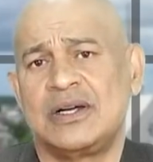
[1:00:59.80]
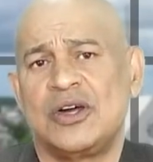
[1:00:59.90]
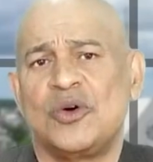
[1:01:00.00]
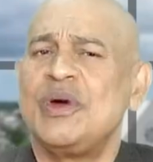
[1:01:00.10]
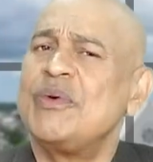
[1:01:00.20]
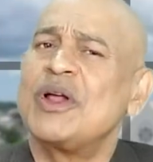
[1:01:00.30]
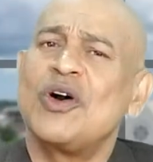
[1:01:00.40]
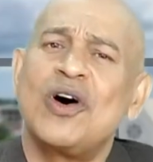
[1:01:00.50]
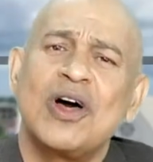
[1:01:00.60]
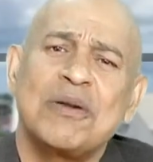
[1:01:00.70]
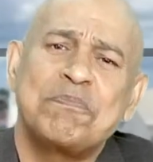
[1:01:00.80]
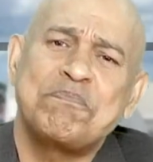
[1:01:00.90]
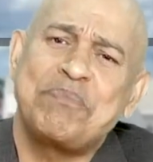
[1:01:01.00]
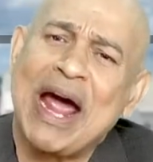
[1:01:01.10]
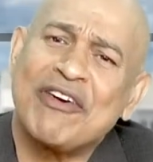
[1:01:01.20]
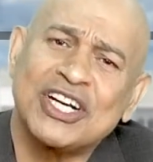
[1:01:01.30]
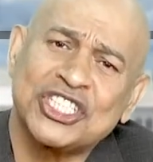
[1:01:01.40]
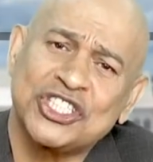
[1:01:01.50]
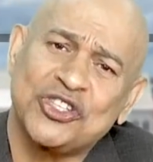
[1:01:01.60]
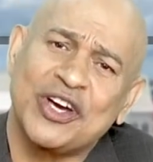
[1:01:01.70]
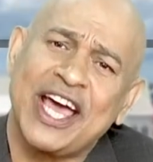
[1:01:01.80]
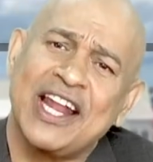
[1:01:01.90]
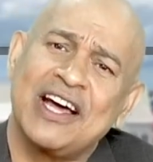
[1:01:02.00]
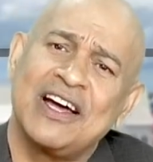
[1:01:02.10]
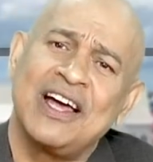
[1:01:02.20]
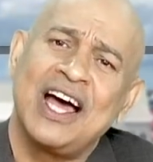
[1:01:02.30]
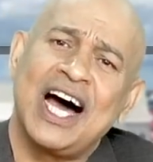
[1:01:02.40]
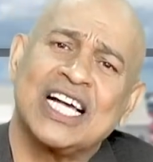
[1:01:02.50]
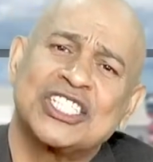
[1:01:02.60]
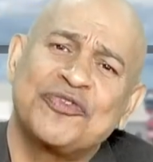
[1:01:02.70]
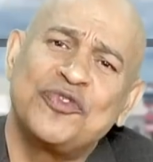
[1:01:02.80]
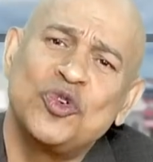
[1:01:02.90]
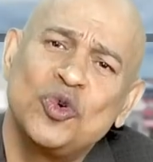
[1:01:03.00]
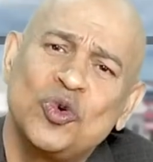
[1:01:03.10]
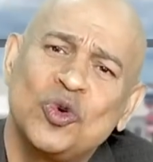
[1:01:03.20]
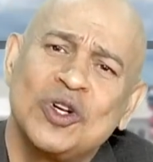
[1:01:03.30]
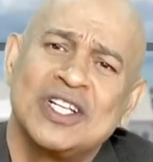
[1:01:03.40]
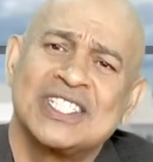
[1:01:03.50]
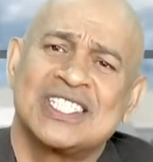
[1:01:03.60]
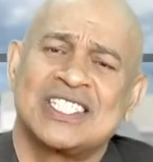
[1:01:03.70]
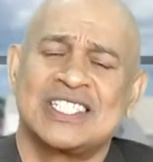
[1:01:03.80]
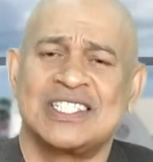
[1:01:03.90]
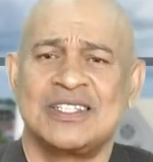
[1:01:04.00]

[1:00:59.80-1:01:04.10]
we will all perish together as fools.